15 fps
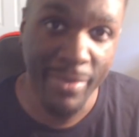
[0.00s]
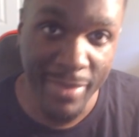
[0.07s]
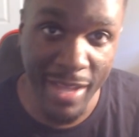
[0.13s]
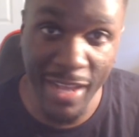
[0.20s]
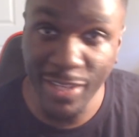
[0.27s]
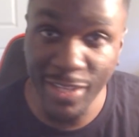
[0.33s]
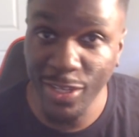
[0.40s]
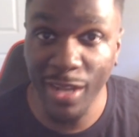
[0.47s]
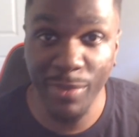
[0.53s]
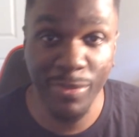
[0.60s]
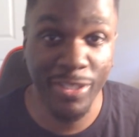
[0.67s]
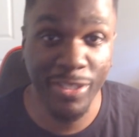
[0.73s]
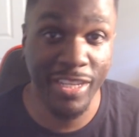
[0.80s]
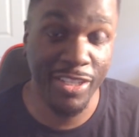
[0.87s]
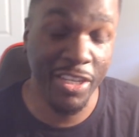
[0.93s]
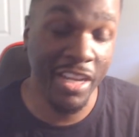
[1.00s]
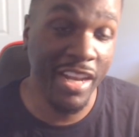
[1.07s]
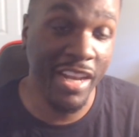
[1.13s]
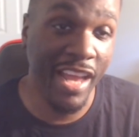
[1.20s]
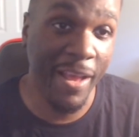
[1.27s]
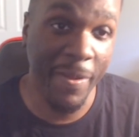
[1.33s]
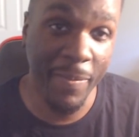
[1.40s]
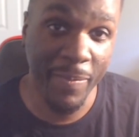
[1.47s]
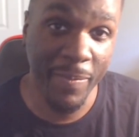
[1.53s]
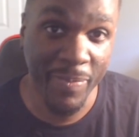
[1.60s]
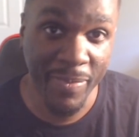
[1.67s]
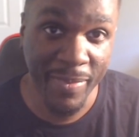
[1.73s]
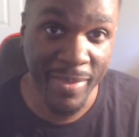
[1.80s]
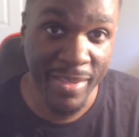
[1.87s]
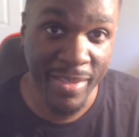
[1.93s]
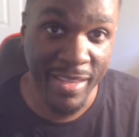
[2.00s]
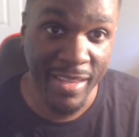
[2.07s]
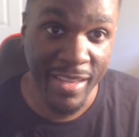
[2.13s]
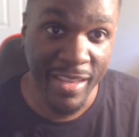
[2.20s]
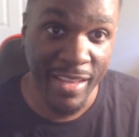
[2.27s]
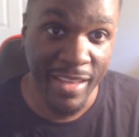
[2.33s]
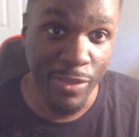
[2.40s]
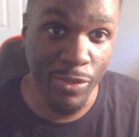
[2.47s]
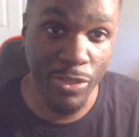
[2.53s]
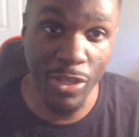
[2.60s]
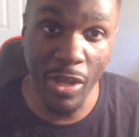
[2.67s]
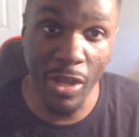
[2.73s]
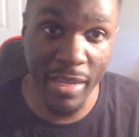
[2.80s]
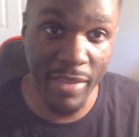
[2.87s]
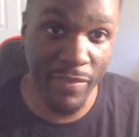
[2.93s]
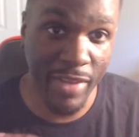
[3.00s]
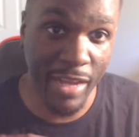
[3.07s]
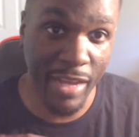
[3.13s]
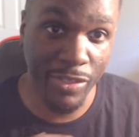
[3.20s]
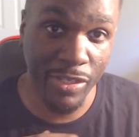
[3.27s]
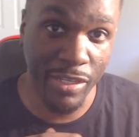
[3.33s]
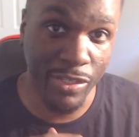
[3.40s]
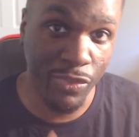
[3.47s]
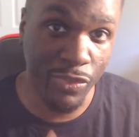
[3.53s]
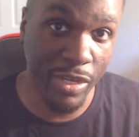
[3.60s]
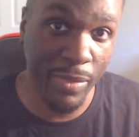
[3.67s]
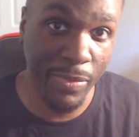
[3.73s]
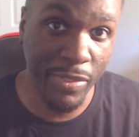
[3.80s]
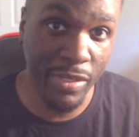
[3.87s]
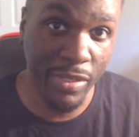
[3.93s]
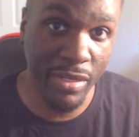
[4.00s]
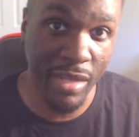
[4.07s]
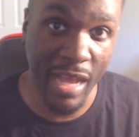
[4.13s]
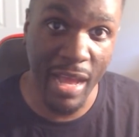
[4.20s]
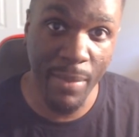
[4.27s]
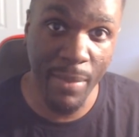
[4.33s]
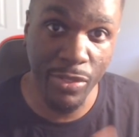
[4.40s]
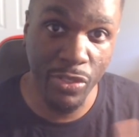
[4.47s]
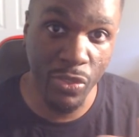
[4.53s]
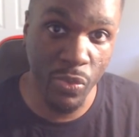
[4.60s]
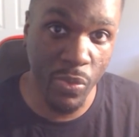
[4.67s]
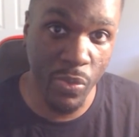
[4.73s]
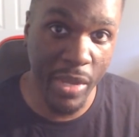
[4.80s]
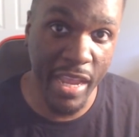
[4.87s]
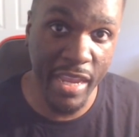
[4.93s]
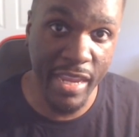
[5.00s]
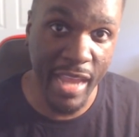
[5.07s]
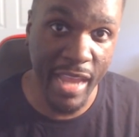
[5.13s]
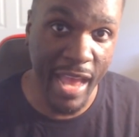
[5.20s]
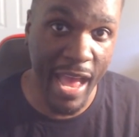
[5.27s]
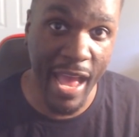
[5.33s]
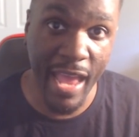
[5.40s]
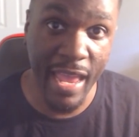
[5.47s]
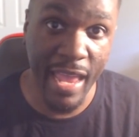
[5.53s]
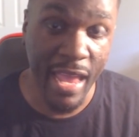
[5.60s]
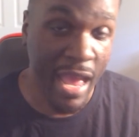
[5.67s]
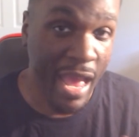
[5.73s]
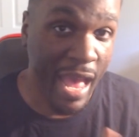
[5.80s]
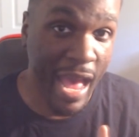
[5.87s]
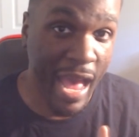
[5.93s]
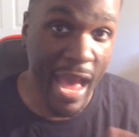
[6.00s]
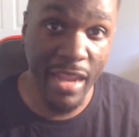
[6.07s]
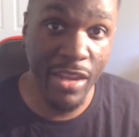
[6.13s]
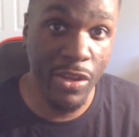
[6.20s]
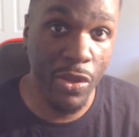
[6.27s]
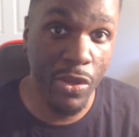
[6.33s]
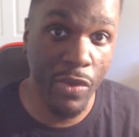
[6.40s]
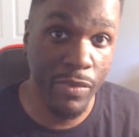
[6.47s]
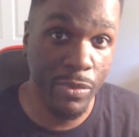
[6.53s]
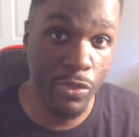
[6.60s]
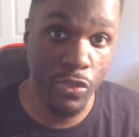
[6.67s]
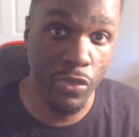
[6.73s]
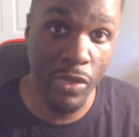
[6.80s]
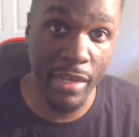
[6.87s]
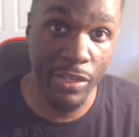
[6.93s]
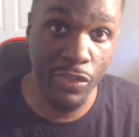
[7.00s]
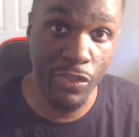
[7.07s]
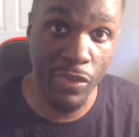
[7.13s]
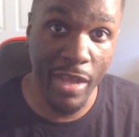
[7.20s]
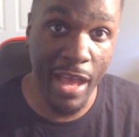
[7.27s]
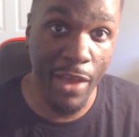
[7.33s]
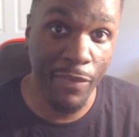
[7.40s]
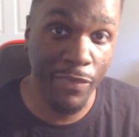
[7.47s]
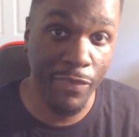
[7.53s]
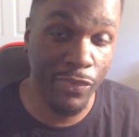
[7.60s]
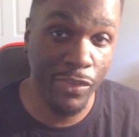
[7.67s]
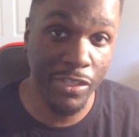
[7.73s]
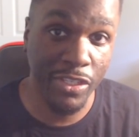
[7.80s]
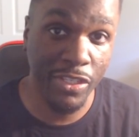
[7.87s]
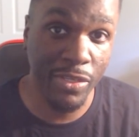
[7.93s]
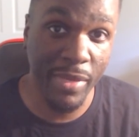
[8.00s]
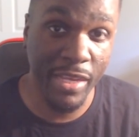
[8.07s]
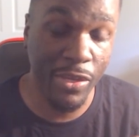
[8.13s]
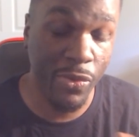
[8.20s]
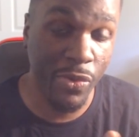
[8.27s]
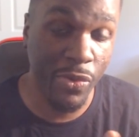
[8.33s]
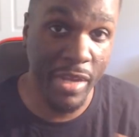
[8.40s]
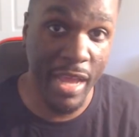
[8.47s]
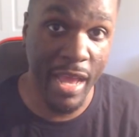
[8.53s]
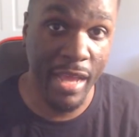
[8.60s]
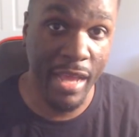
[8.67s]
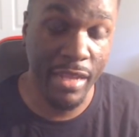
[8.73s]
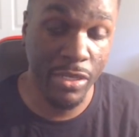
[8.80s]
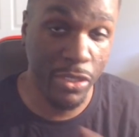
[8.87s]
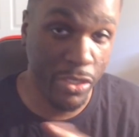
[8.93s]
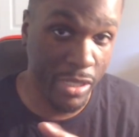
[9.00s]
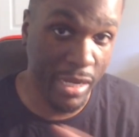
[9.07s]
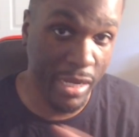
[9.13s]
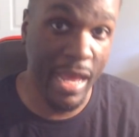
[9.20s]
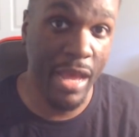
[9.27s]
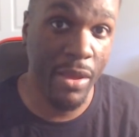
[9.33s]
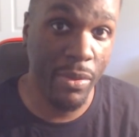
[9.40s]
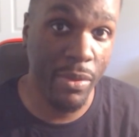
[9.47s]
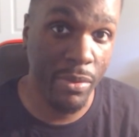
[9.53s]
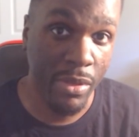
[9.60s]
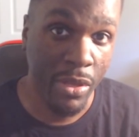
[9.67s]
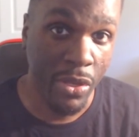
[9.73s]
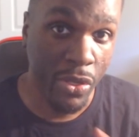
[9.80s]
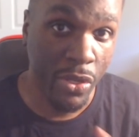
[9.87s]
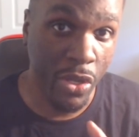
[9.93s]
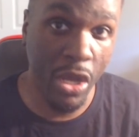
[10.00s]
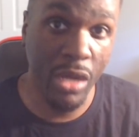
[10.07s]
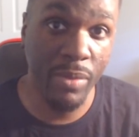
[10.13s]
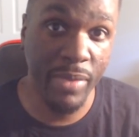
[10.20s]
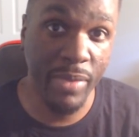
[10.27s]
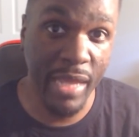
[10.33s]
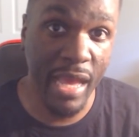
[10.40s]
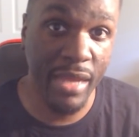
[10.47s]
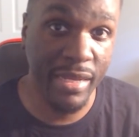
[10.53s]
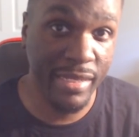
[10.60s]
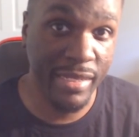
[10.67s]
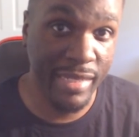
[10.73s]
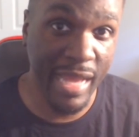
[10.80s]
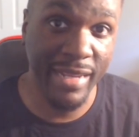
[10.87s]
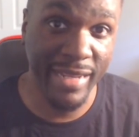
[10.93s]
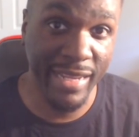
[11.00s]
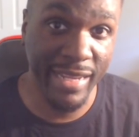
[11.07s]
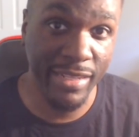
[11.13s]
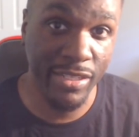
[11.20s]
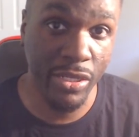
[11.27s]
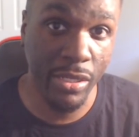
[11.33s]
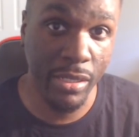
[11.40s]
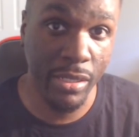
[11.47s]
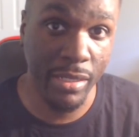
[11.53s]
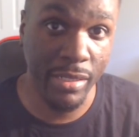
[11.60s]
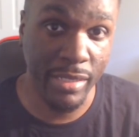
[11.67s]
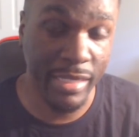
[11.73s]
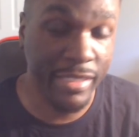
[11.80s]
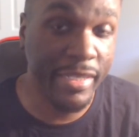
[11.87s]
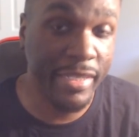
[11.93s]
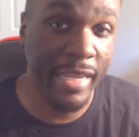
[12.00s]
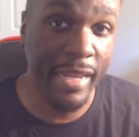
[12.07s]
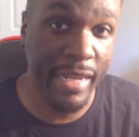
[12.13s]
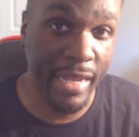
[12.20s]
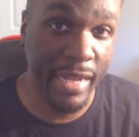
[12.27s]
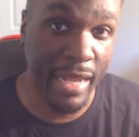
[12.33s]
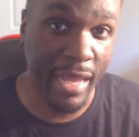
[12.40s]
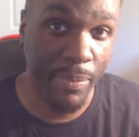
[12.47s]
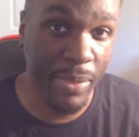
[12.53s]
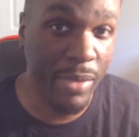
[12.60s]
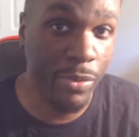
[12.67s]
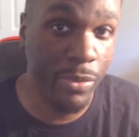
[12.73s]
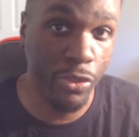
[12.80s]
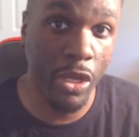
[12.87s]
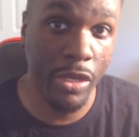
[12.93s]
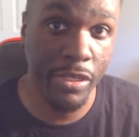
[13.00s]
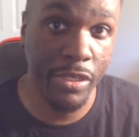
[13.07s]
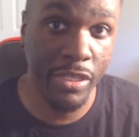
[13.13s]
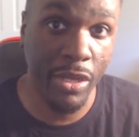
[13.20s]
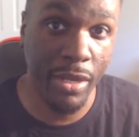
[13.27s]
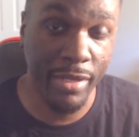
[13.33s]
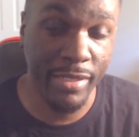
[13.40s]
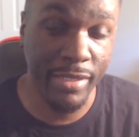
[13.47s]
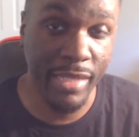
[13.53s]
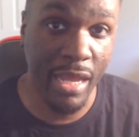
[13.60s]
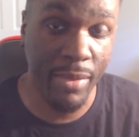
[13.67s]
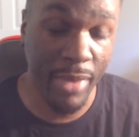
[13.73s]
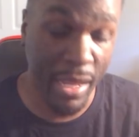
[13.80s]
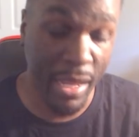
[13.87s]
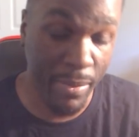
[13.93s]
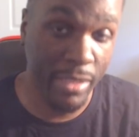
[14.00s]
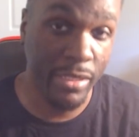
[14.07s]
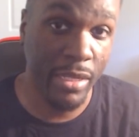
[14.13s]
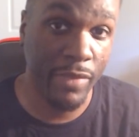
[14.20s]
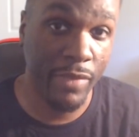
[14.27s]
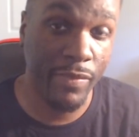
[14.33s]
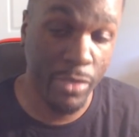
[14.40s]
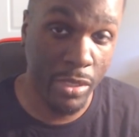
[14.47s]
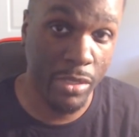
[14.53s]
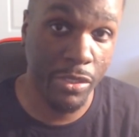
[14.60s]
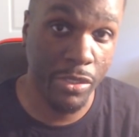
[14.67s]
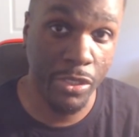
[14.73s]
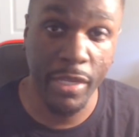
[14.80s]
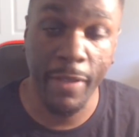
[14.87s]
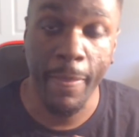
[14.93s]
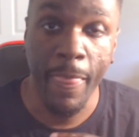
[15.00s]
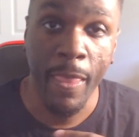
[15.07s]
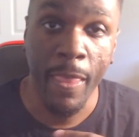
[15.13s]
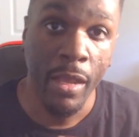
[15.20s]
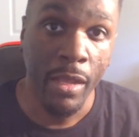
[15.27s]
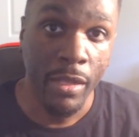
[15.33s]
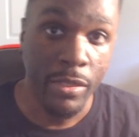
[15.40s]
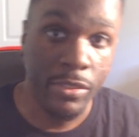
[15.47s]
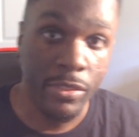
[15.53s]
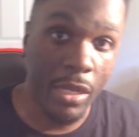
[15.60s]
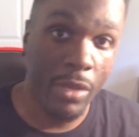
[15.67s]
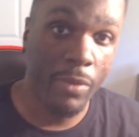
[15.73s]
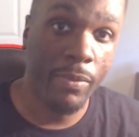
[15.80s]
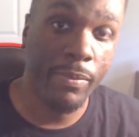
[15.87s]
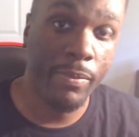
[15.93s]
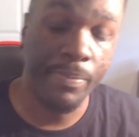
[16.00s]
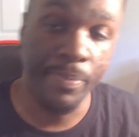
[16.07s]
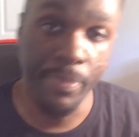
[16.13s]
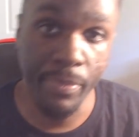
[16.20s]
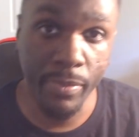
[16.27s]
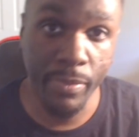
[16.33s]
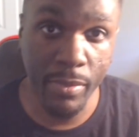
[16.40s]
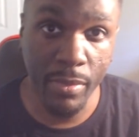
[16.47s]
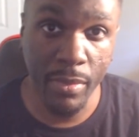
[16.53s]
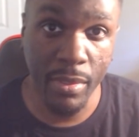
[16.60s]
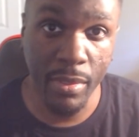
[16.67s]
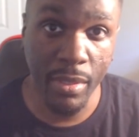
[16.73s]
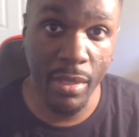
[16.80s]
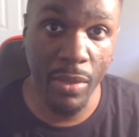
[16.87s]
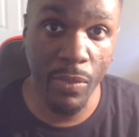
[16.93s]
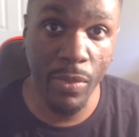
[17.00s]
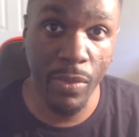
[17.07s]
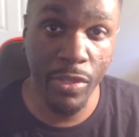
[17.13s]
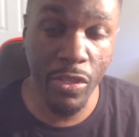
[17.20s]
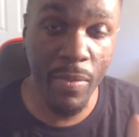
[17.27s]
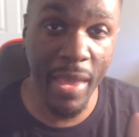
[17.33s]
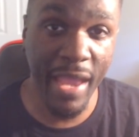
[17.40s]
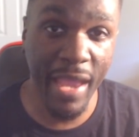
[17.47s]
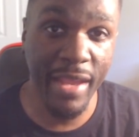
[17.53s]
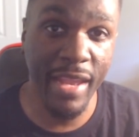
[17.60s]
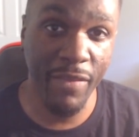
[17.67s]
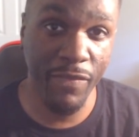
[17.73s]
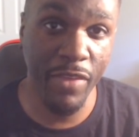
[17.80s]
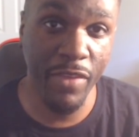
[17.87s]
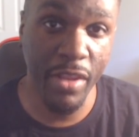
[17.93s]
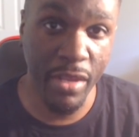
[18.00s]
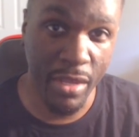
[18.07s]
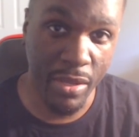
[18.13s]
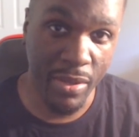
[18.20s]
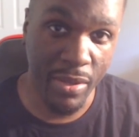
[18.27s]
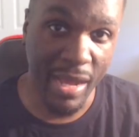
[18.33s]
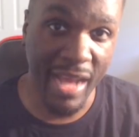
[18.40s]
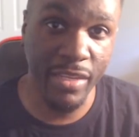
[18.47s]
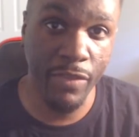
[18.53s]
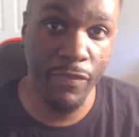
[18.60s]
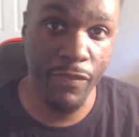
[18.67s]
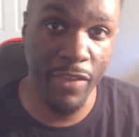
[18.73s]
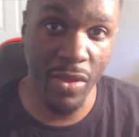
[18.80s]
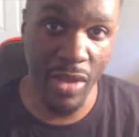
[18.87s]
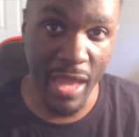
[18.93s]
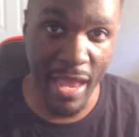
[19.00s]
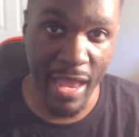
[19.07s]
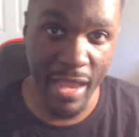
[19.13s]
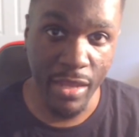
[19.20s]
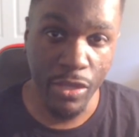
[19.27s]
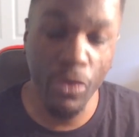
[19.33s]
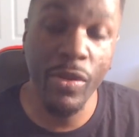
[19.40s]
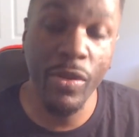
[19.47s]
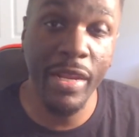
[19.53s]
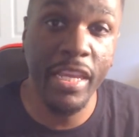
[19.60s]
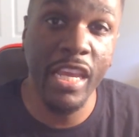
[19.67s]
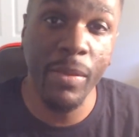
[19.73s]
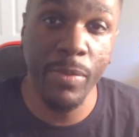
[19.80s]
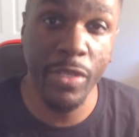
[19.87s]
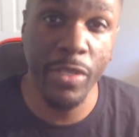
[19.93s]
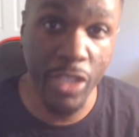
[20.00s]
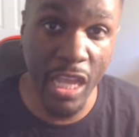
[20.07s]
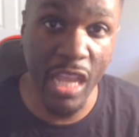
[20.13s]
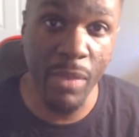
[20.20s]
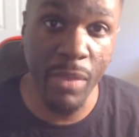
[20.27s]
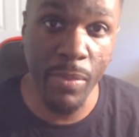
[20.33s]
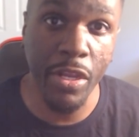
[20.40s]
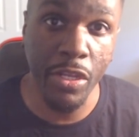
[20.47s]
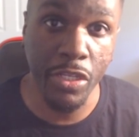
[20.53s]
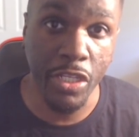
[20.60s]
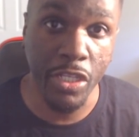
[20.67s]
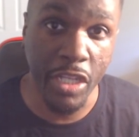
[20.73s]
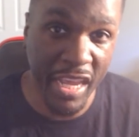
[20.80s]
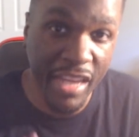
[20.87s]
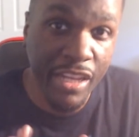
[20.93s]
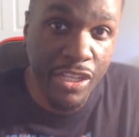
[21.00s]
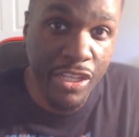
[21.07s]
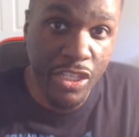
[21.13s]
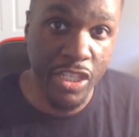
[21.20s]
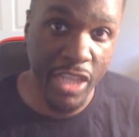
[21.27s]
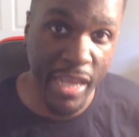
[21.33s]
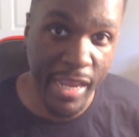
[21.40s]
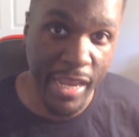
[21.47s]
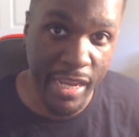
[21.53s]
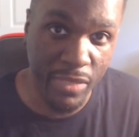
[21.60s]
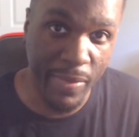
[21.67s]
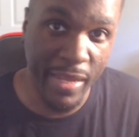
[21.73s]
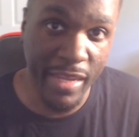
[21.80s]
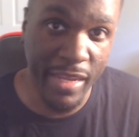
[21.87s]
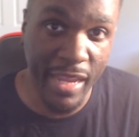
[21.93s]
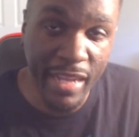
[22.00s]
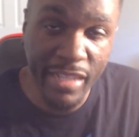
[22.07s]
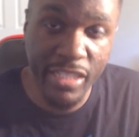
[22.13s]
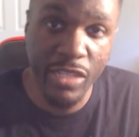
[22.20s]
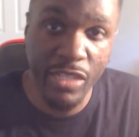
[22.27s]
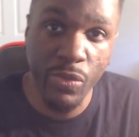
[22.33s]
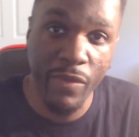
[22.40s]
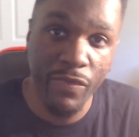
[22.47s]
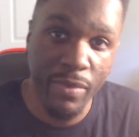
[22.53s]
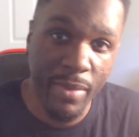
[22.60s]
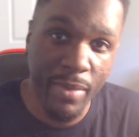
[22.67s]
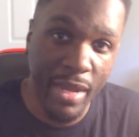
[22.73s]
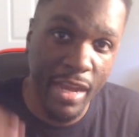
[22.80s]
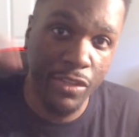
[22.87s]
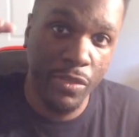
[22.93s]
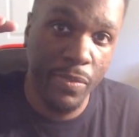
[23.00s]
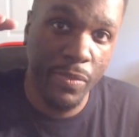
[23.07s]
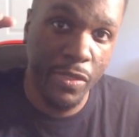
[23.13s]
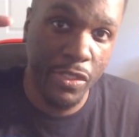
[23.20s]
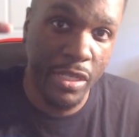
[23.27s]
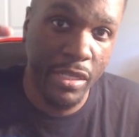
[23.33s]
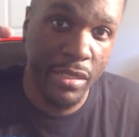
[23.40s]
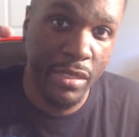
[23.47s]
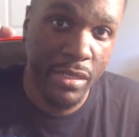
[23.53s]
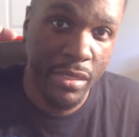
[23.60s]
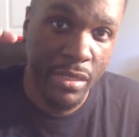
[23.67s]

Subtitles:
That's all I'm going to say. Chill out. You start giving out your description of how much you weigh, your height. I didn't know if you was trying to try out for Christian Mingle or not. Just chill out. Calm down. It's not that serious. It's the internet. People talk shit all the time. Like myself, I'm talking shit. So, when you made that video, I just felt like you didn't keep the same energy. The energy changed, man. Your energy went from 100%.